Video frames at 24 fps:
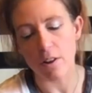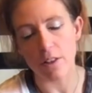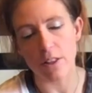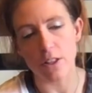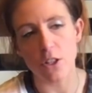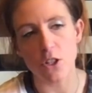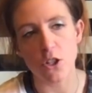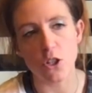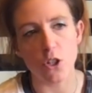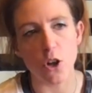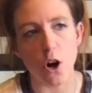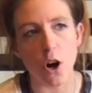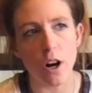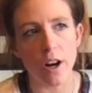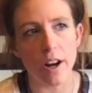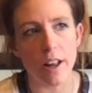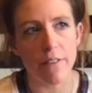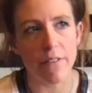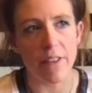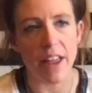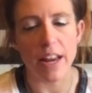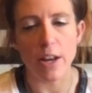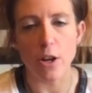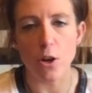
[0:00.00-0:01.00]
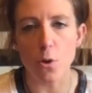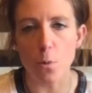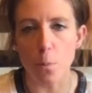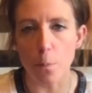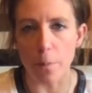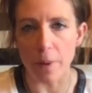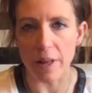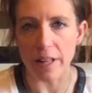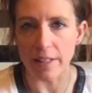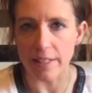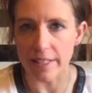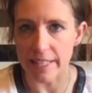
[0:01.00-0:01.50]
or the start of a new
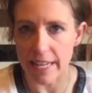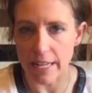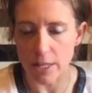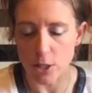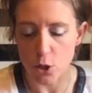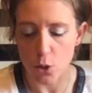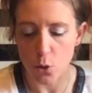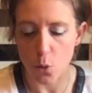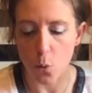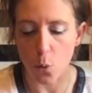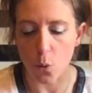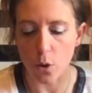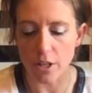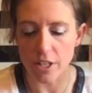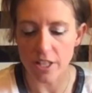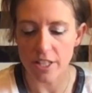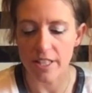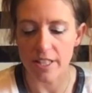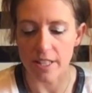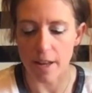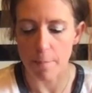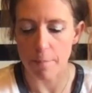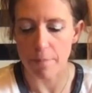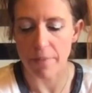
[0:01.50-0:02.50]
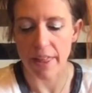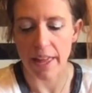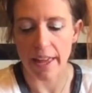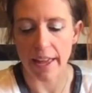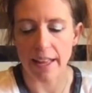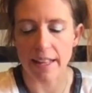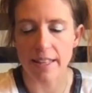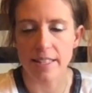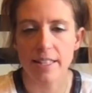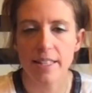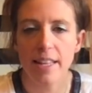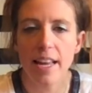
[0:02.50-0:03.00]
building towards something.
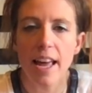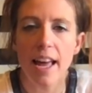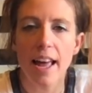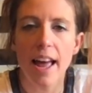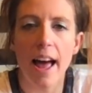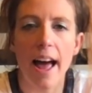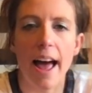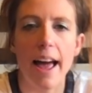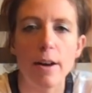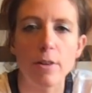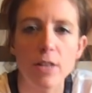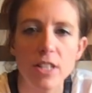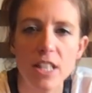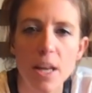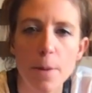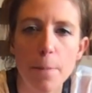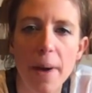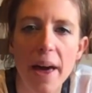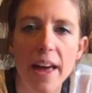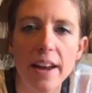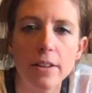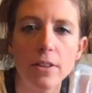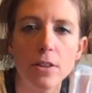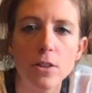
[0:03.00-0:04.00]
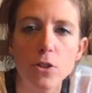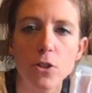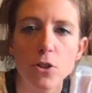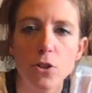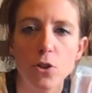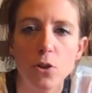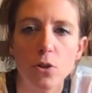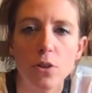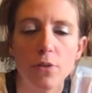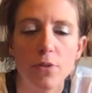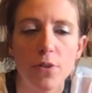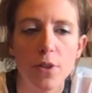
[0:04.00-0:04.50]
It's, I always say pentacles are
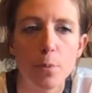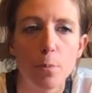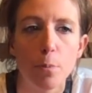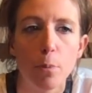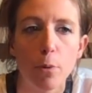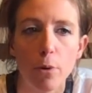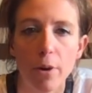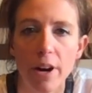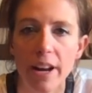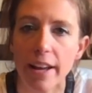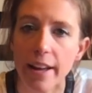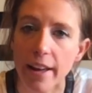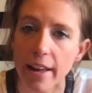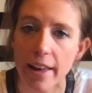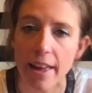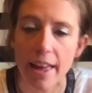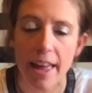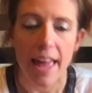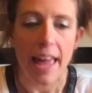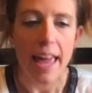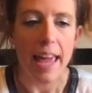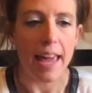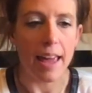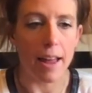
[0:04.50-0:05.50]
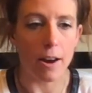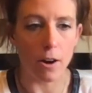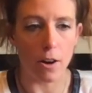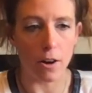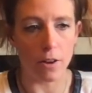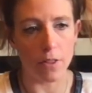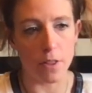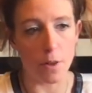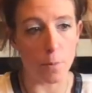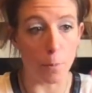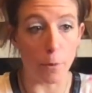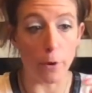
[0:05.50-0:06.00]
sort of the brick,
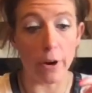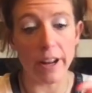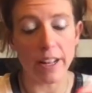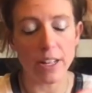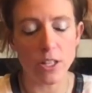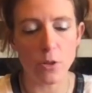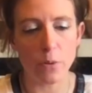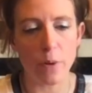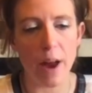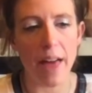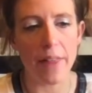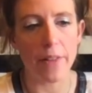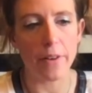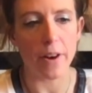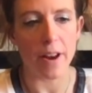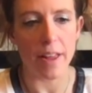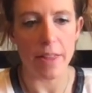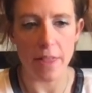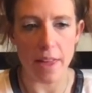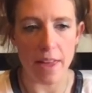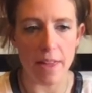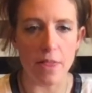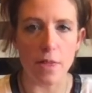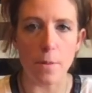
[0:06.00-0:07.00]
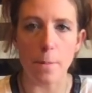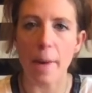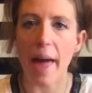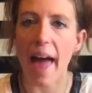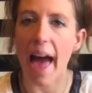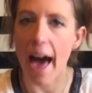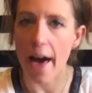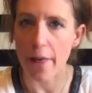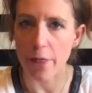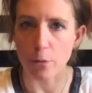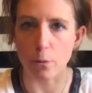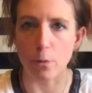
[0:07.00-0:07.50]
or the bricks rather, in the
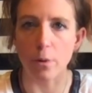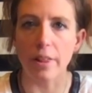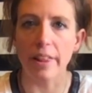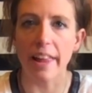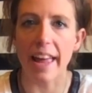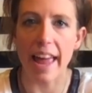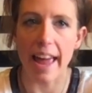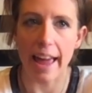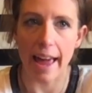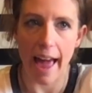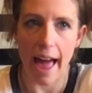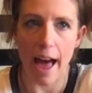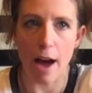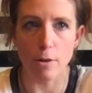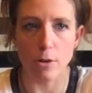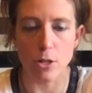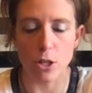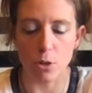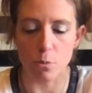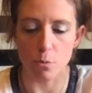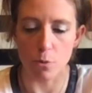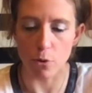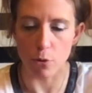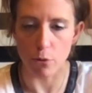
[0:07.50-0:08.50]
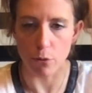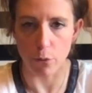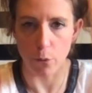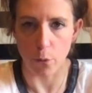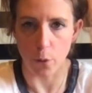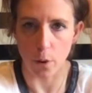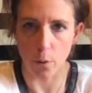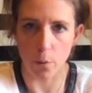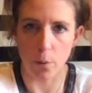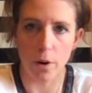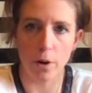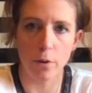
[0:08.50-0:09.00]
path we're laying out to move
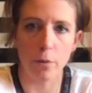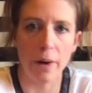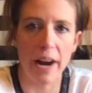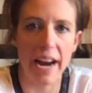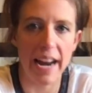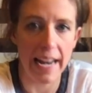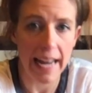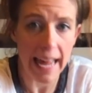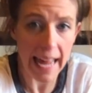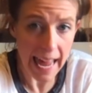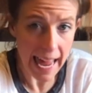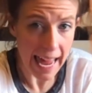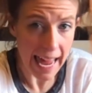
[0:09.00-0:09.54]
forward, right?